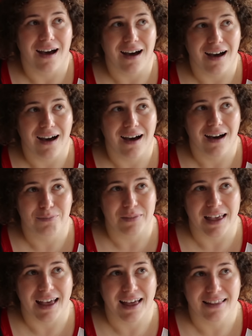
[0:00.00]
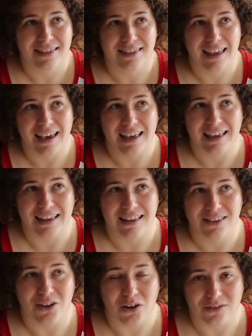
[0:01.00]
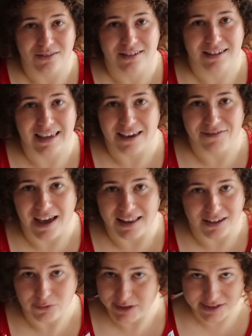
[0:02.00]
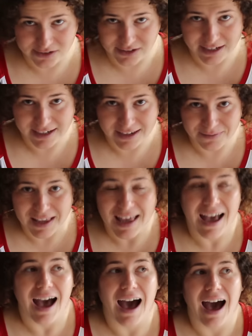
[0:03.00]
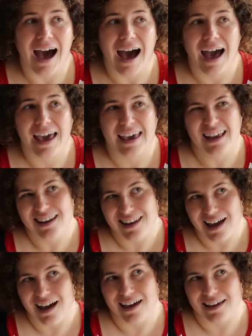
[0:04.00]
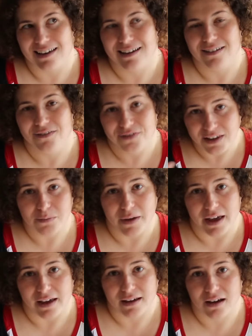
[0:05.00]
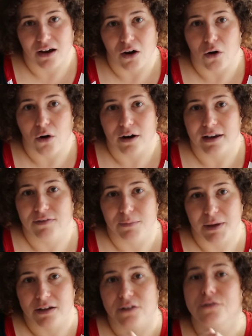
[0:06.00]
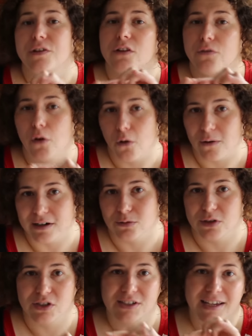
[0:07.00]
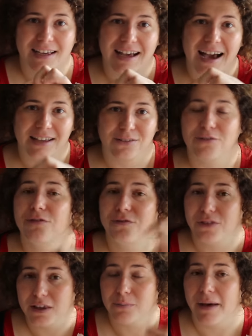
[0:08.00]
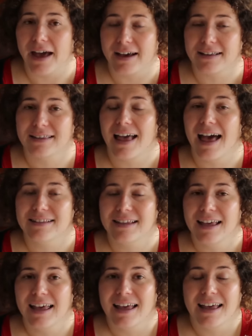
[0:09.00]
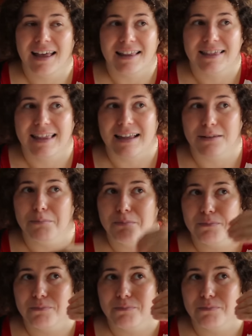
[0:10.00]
um, and they don't give any reasoning. I like feedback or even better feed forward, which is a kind of feedback that that